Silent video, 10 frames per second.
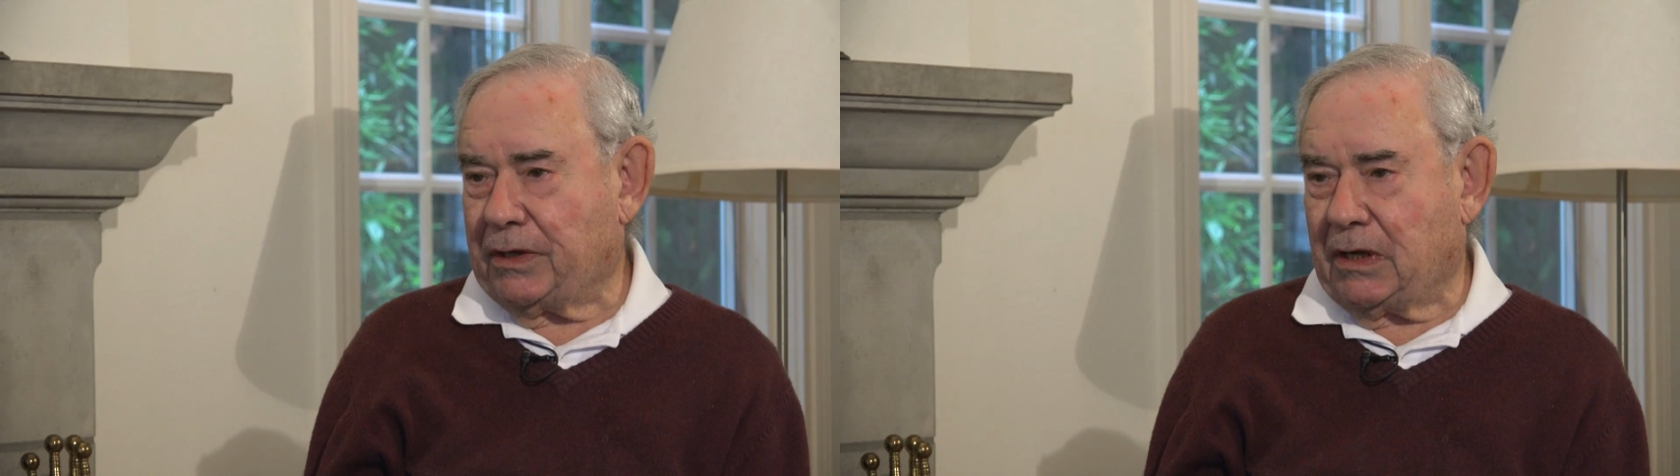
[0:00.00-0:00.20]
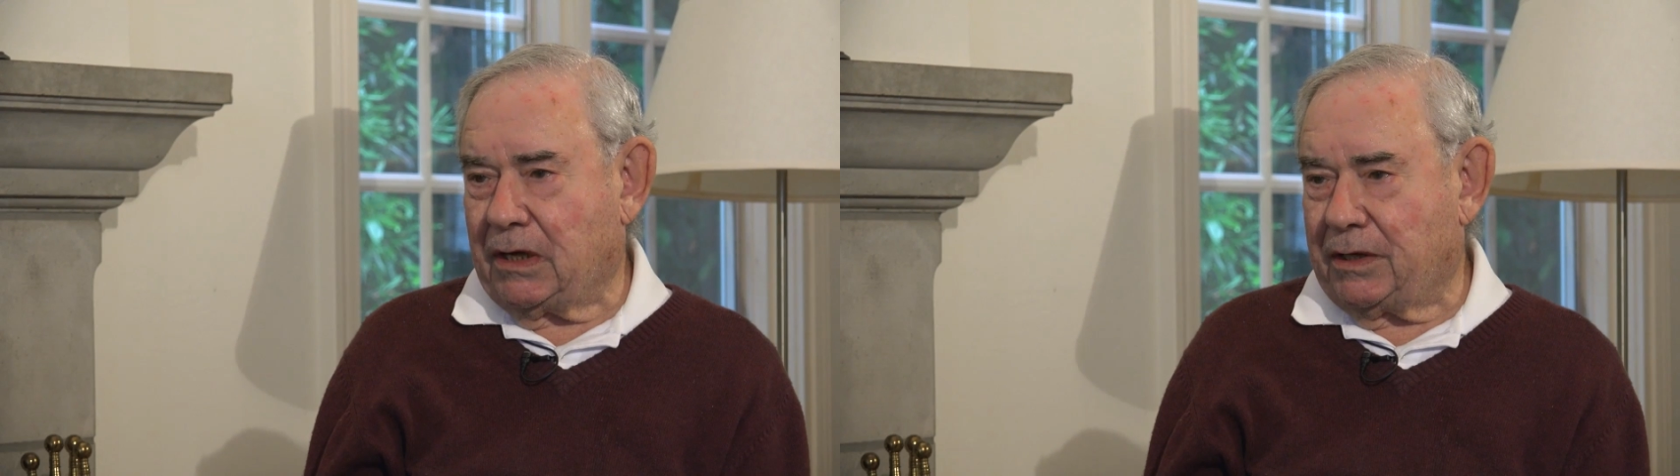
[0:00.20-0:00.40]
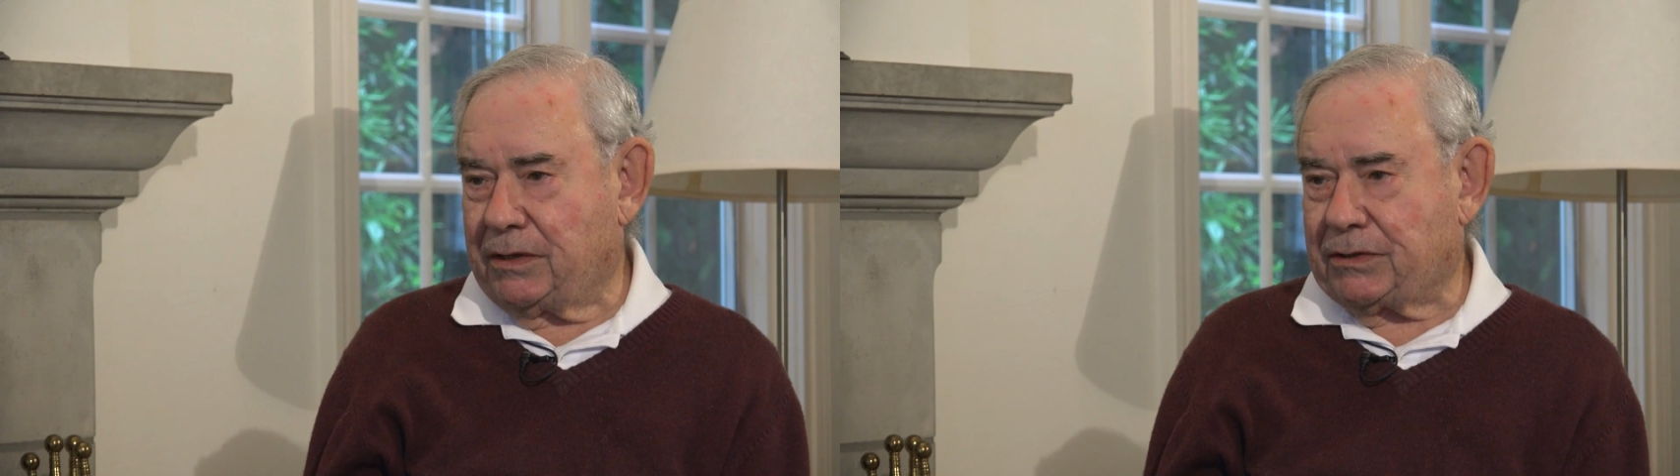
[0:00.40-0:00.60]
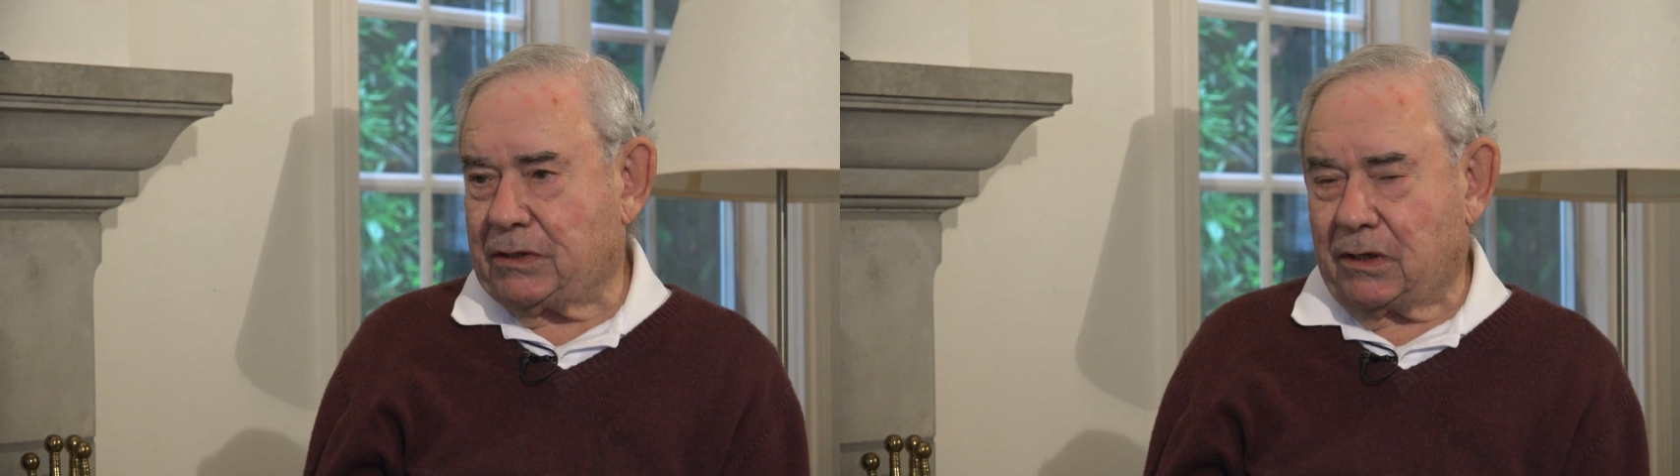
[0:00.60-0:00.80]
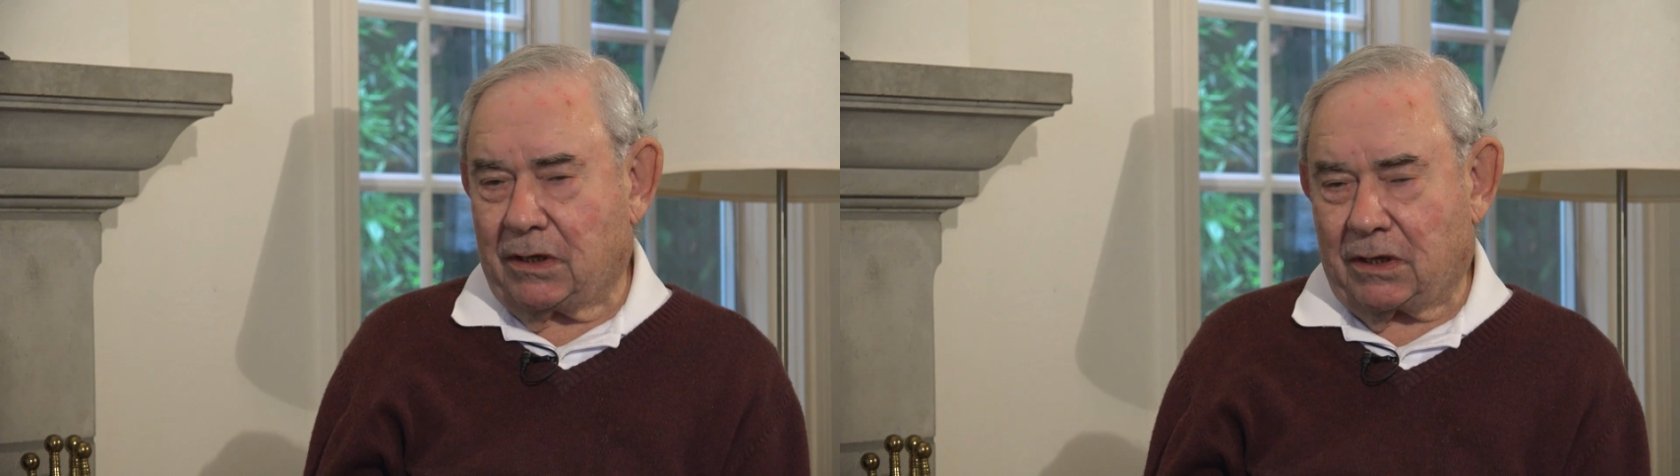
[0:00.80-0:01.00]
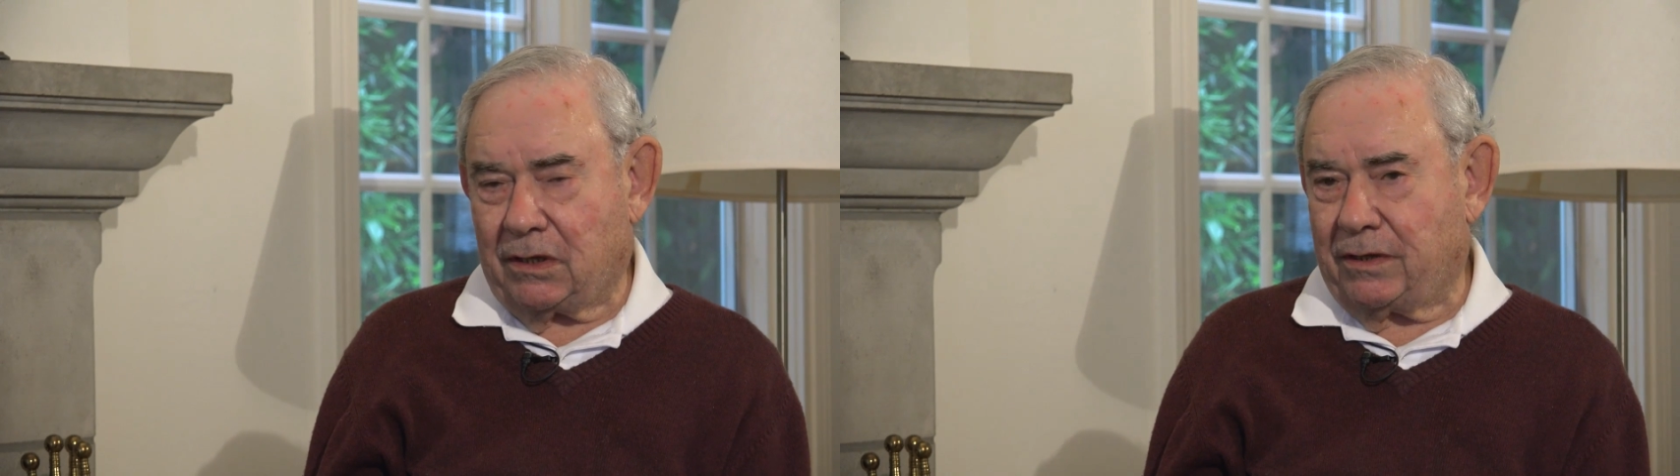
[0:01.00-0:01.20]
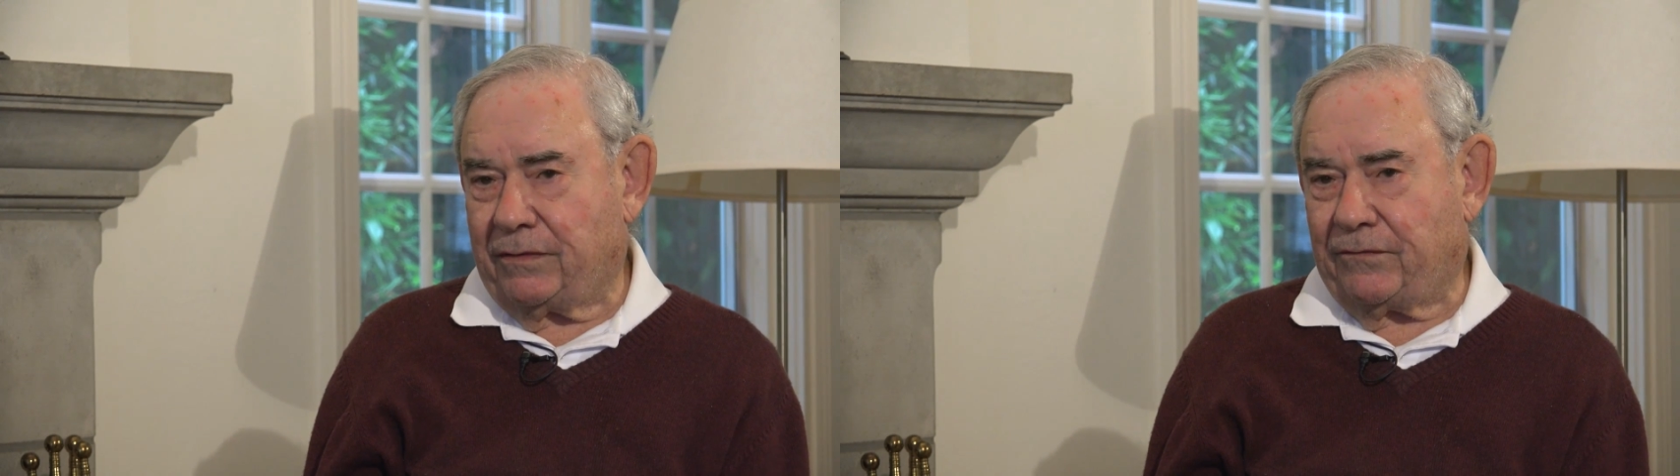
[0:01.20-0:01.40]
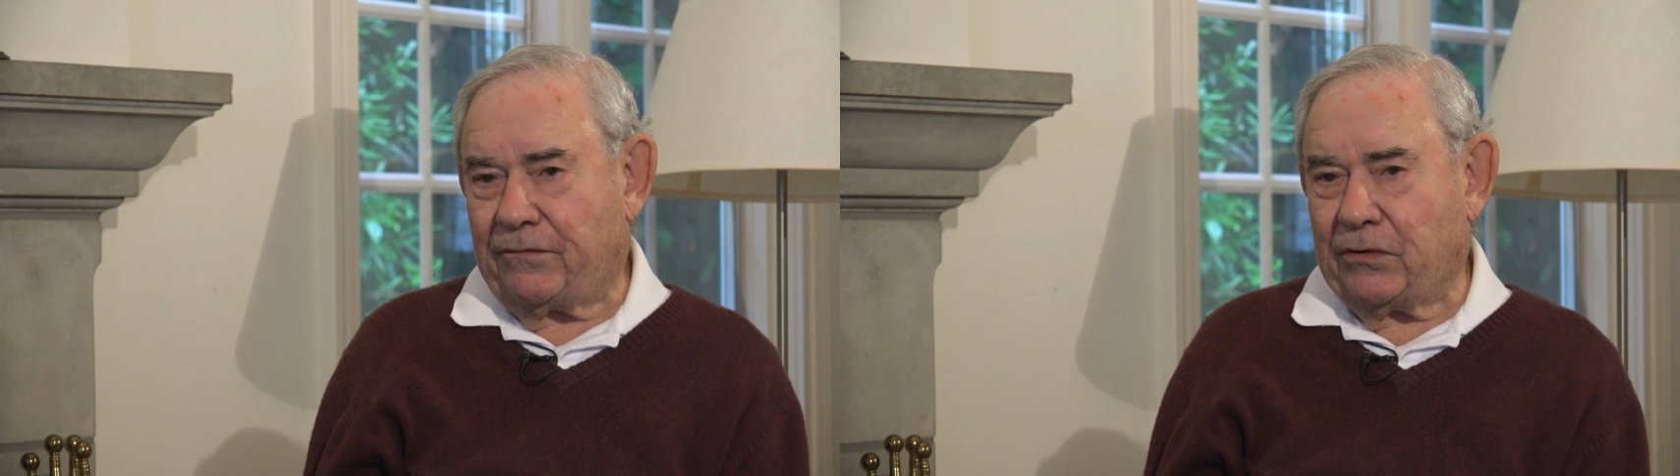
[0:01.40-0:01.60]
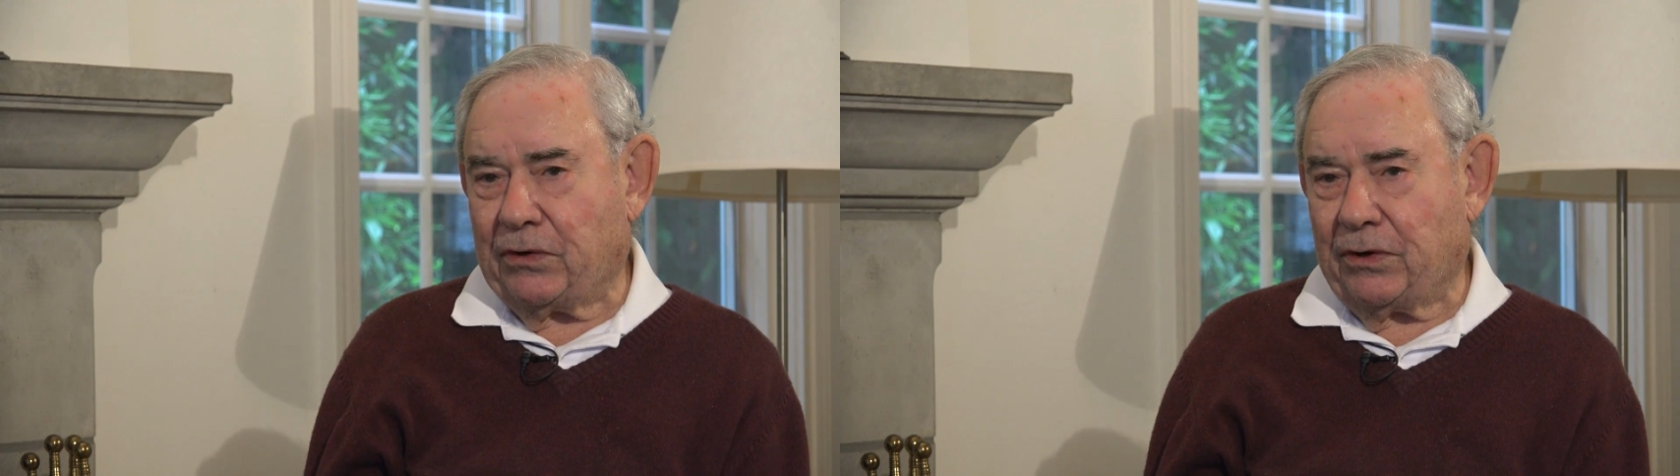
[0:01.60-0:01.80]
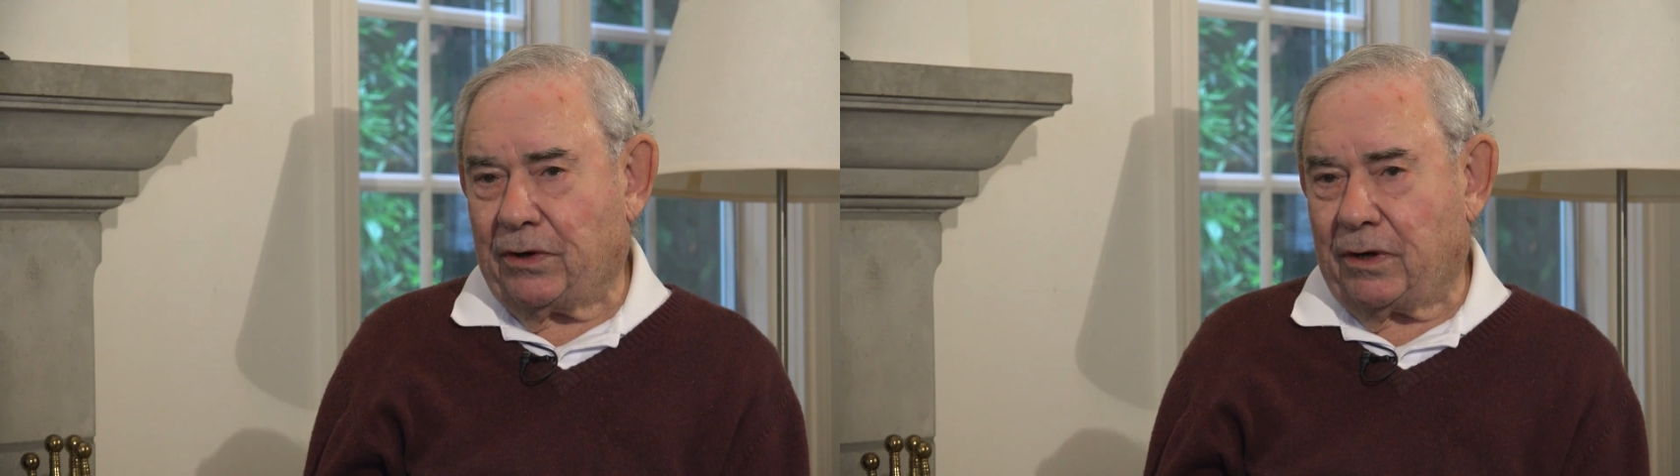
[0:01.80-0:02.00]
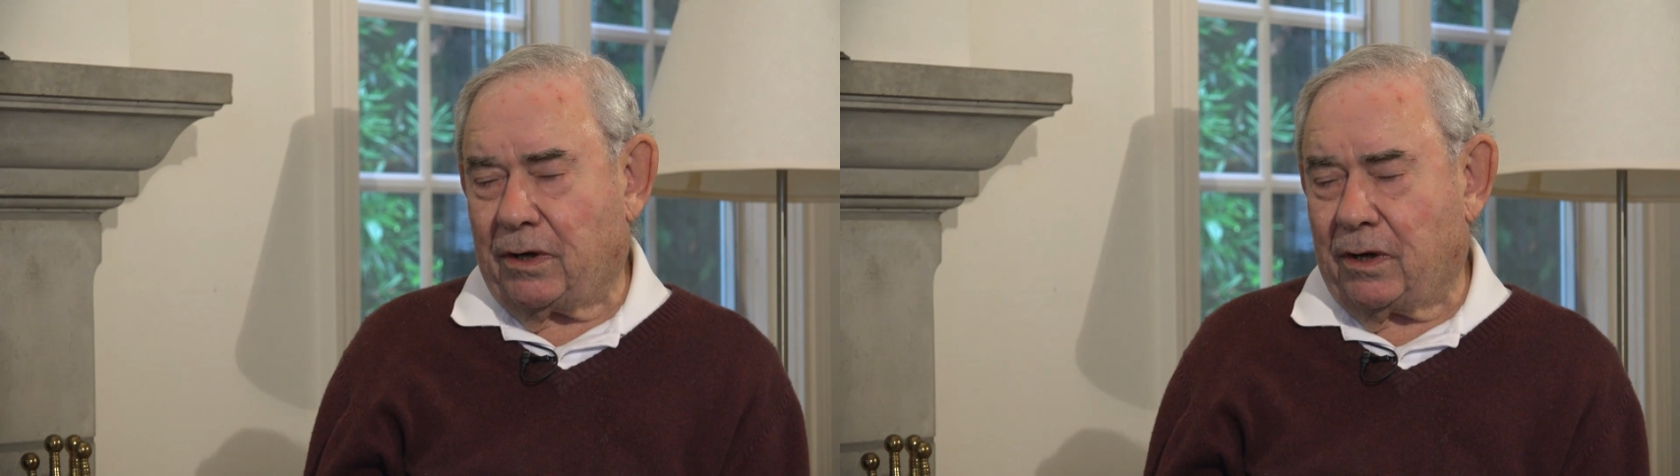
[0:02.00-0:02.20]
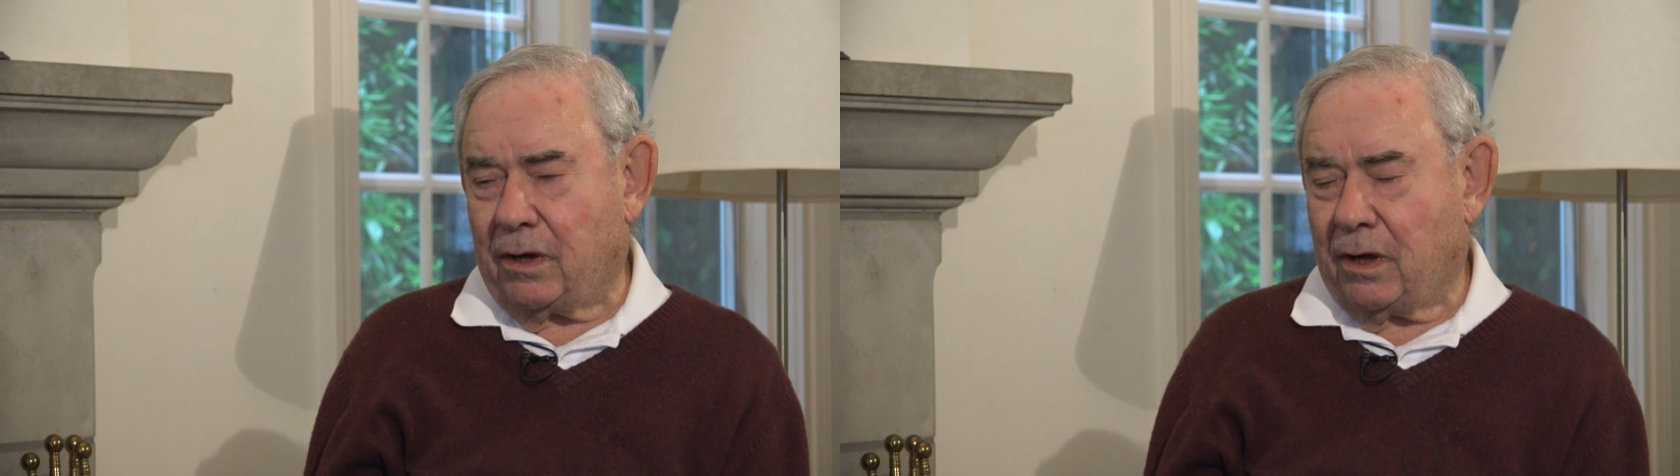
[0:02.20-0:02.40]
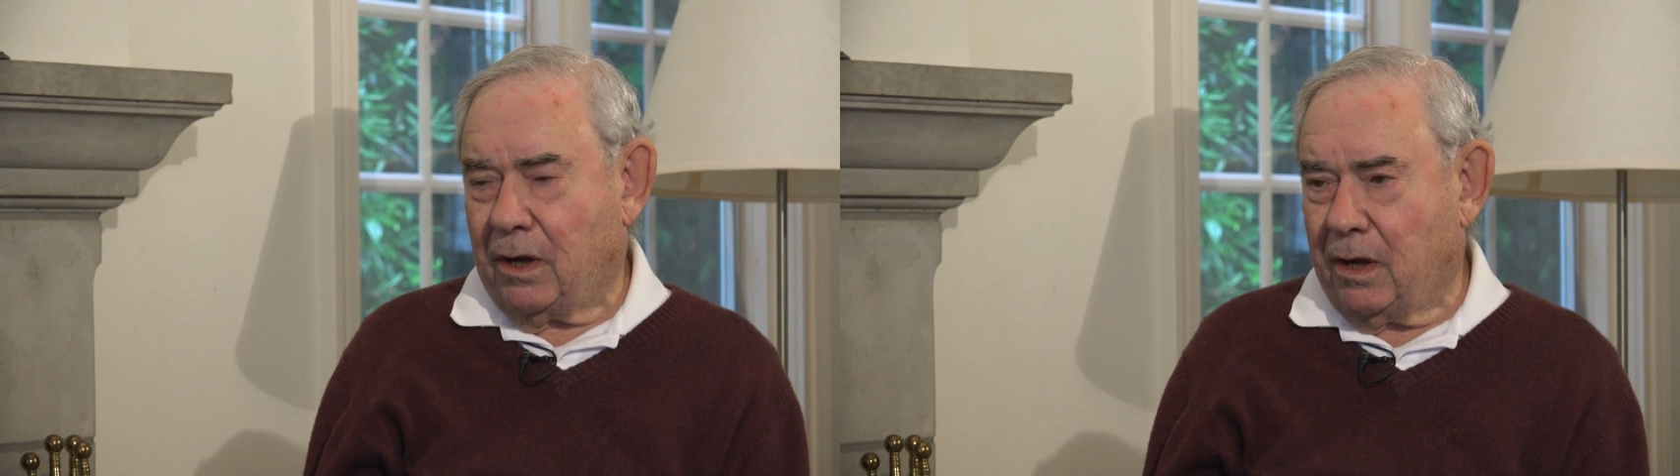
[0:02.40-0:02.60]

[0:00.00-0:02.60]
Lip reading: the line historically for